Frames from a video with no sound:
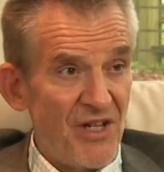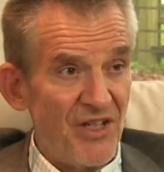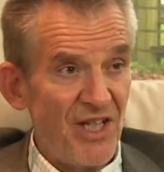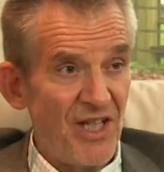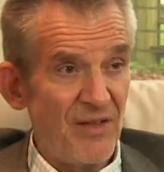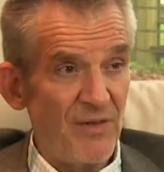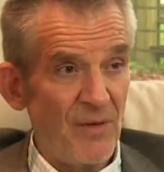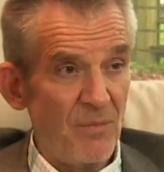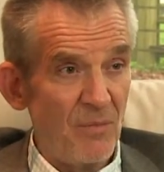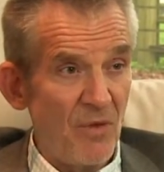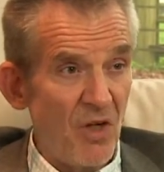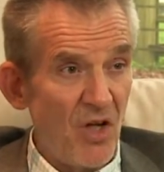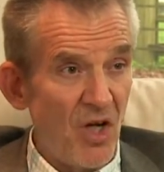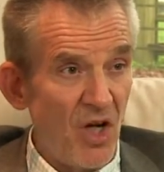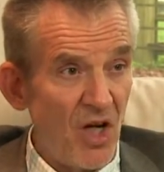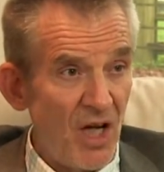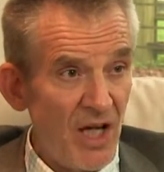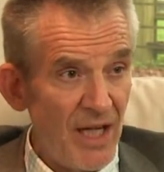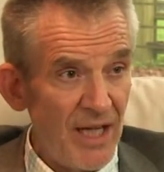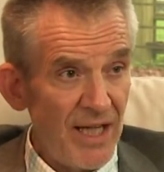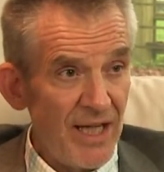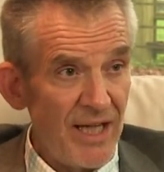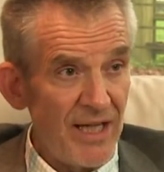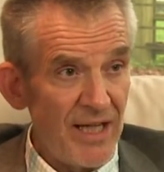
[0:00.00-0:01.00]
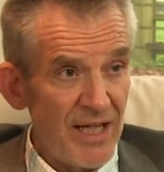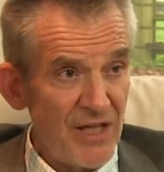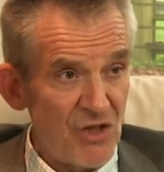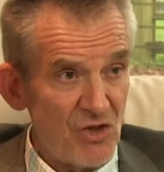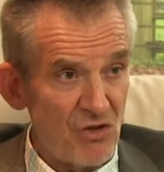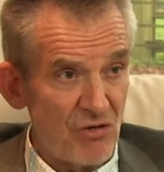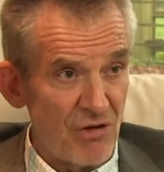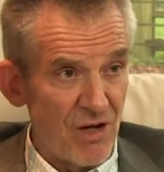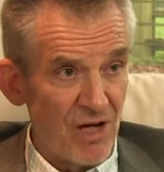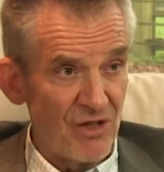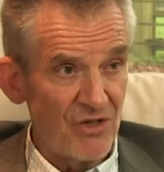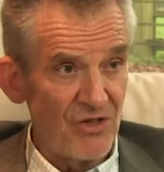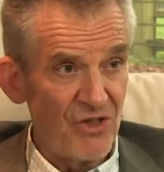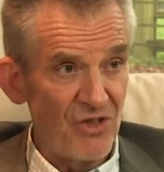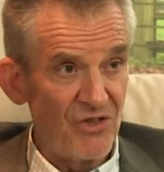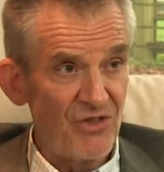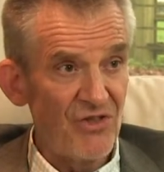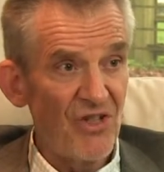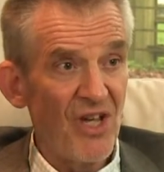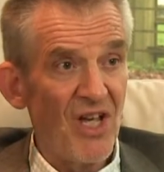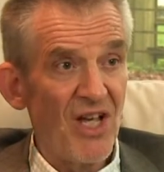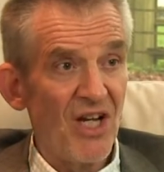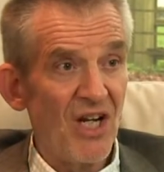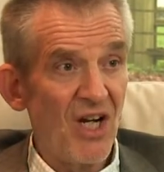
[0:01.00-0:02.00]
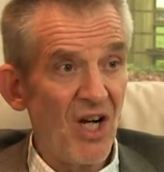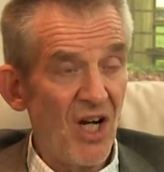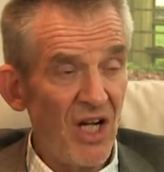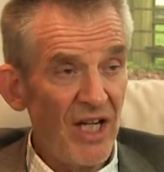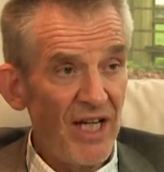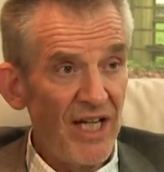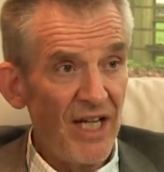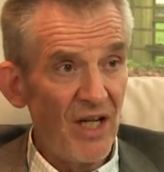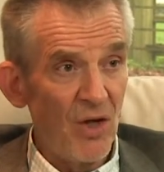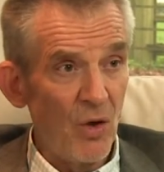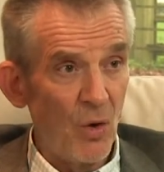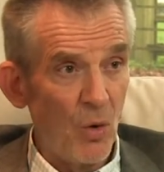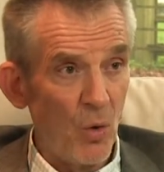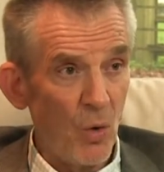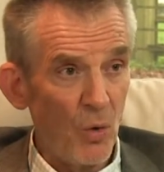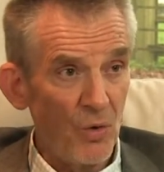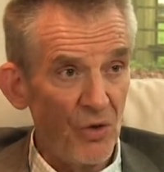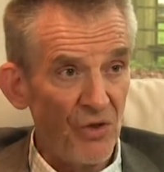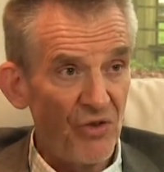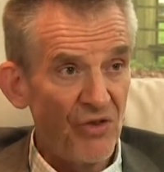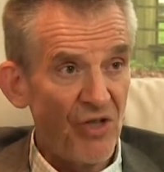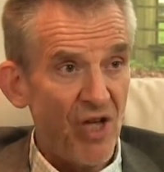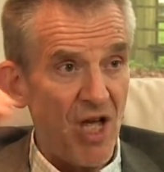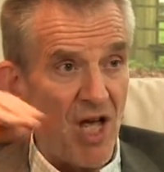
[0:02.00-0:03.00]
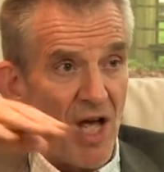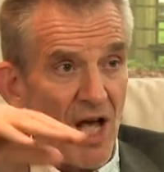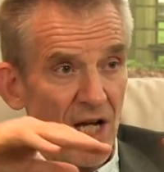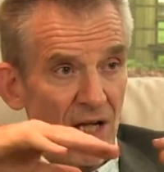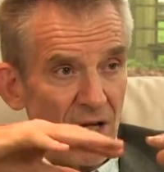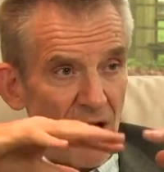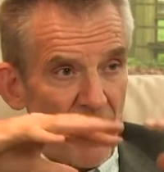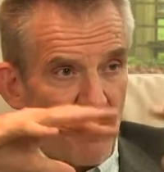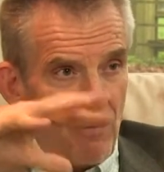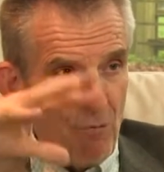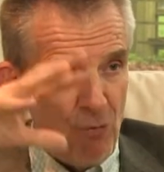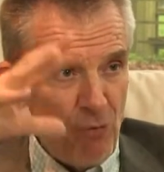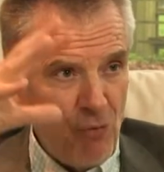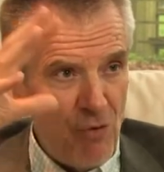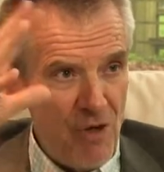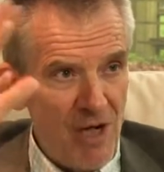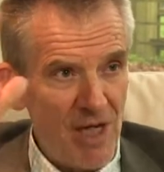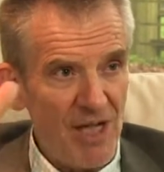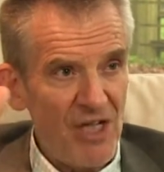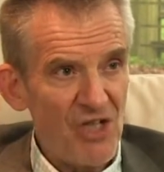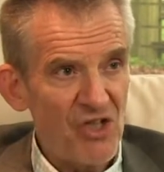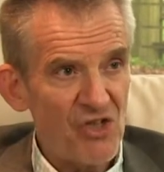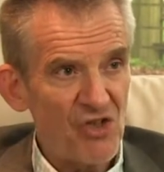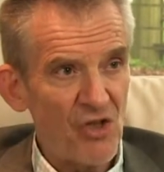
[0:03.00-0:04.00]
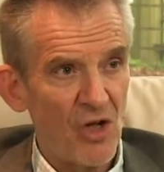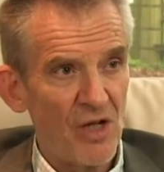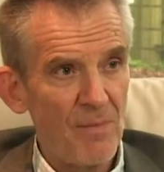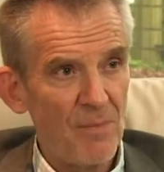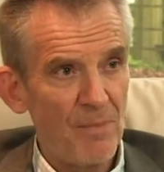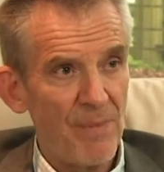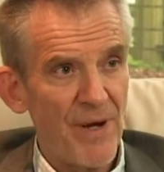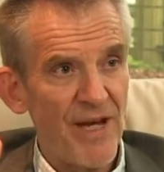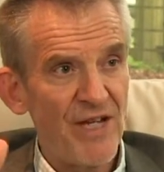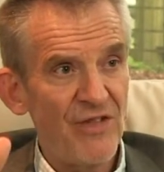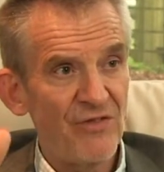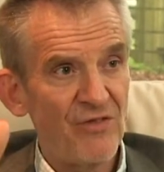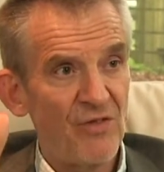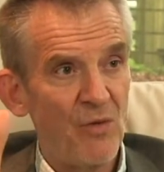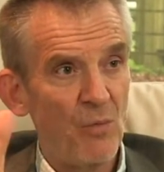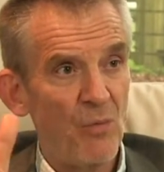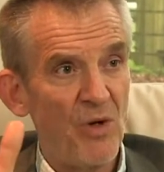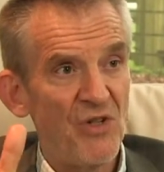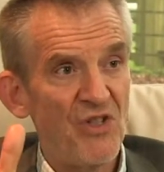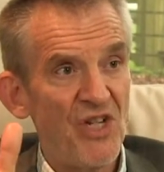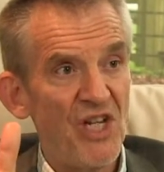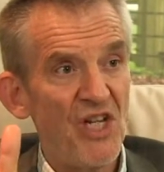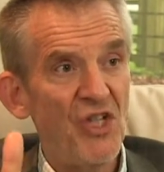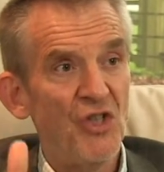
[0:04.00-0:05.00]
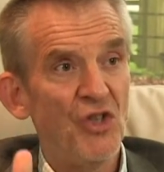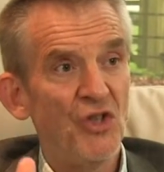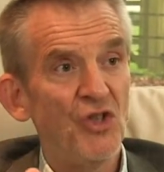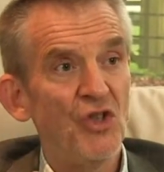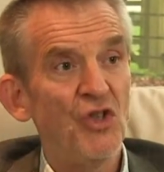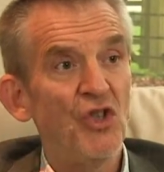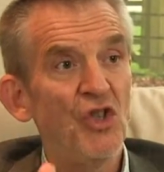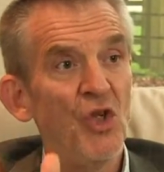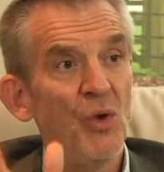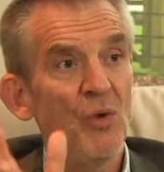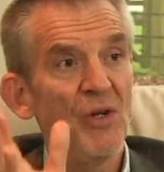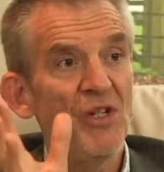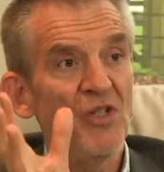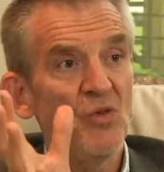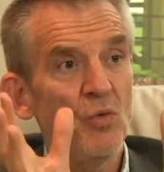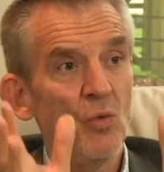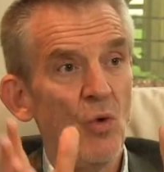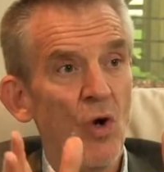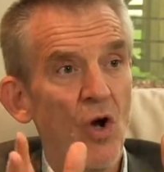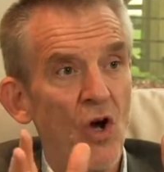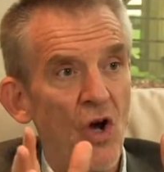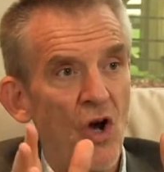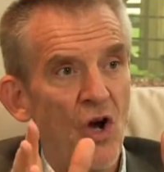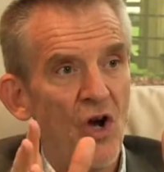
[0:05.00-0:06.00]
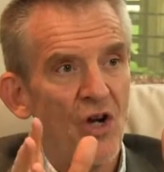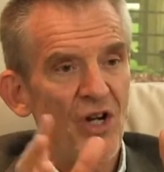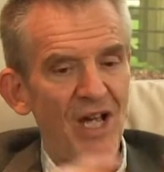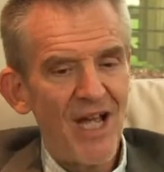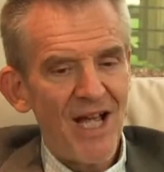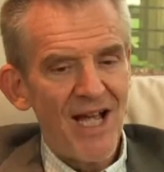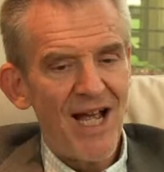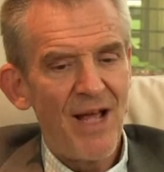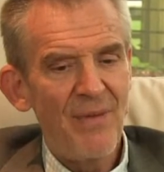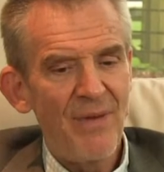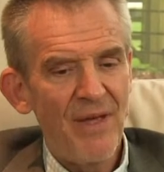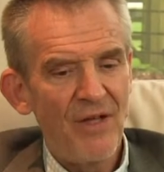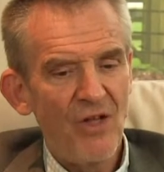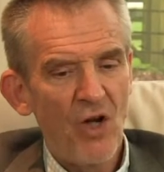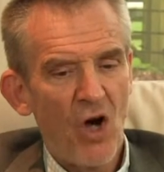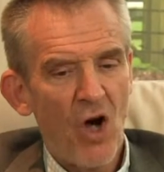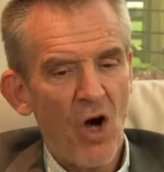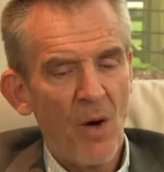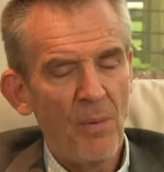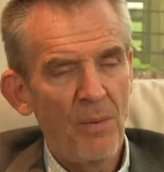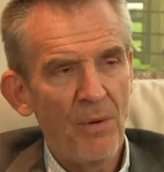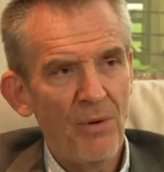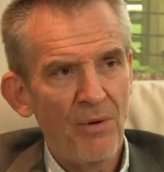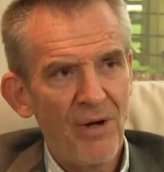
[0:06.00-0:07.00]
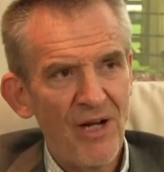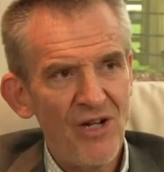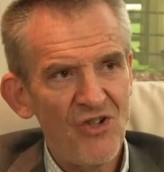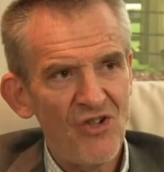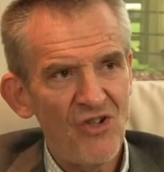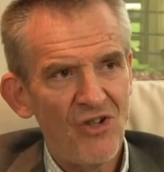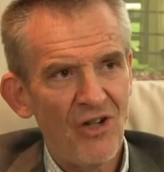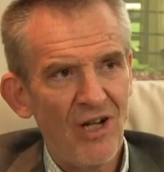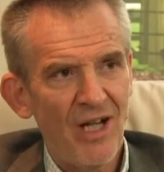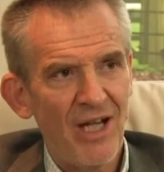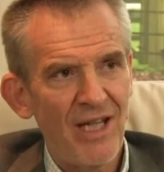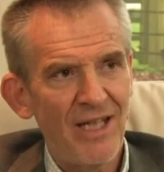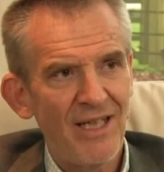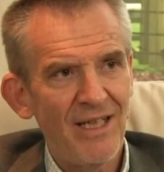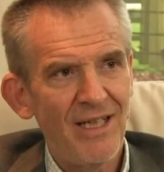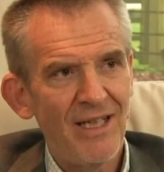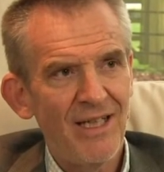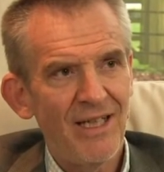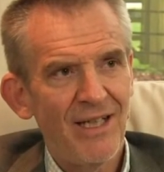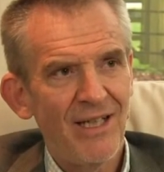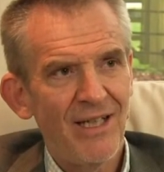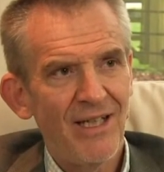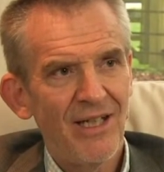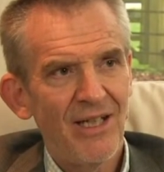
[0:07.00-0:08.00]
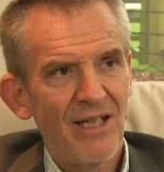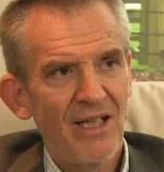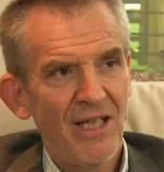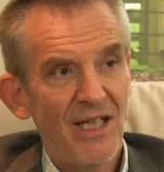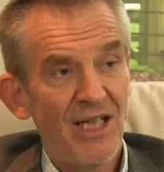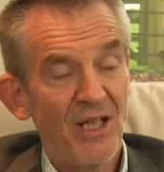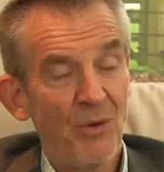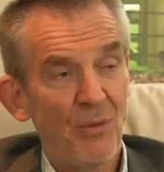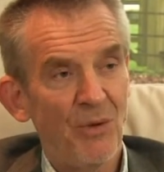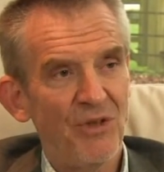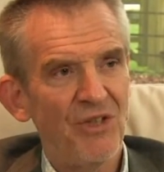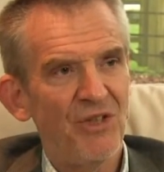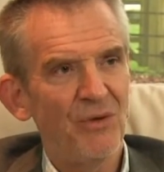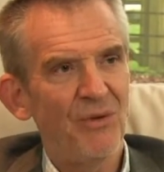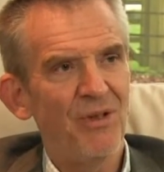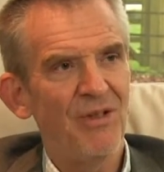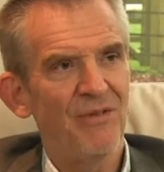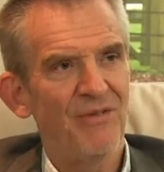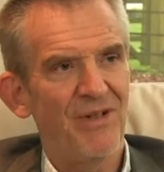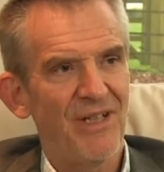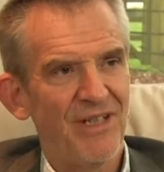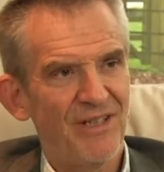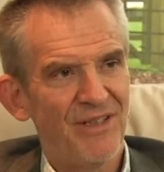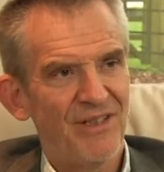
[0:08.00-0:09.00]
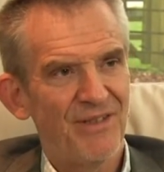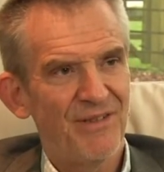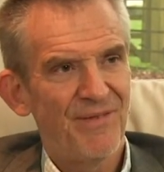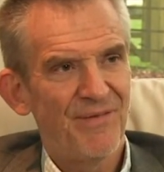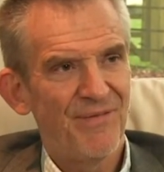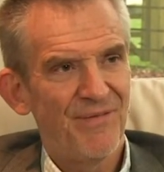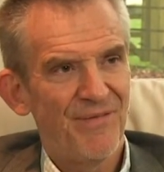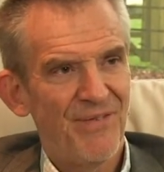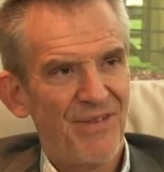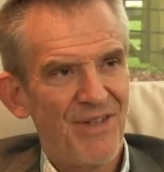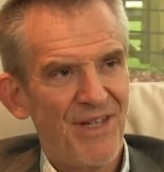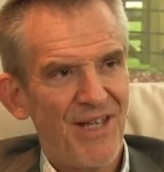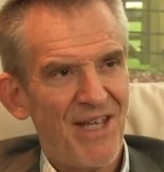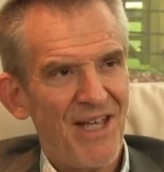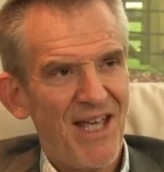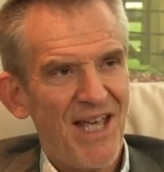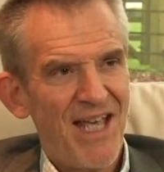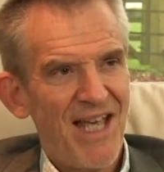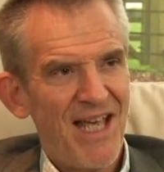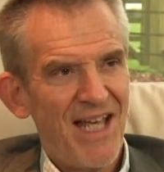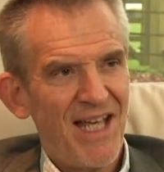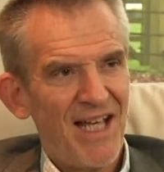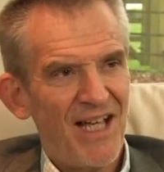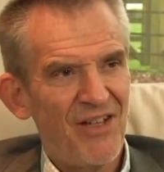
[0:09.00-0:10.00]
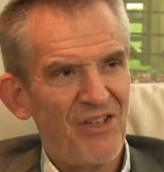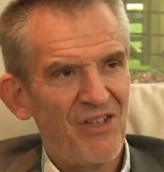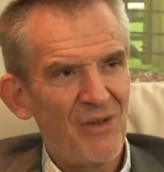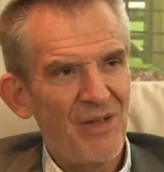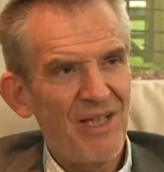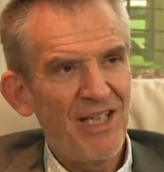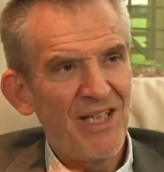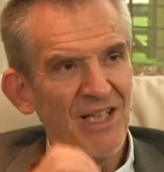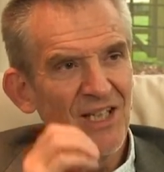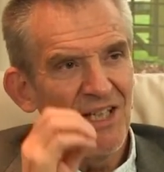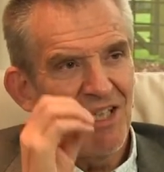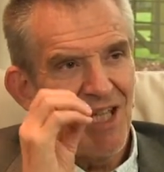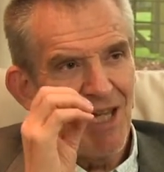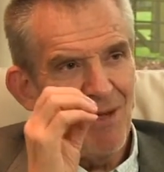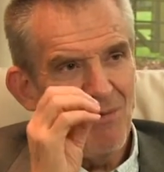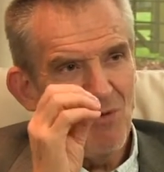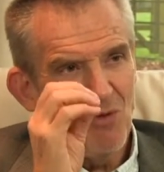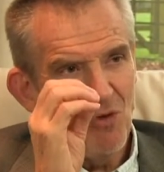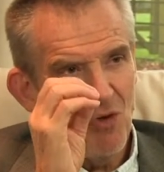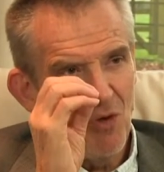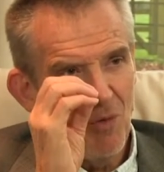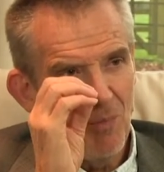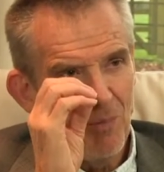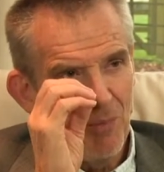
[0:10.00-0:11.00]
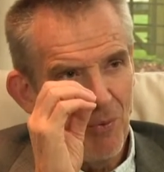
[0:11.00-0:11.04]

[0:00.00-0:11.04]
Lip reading: to give him clear instructions, clear orders, a really solid base from which he could do his work. And then operationally, he wanted to innovate. And so he came to a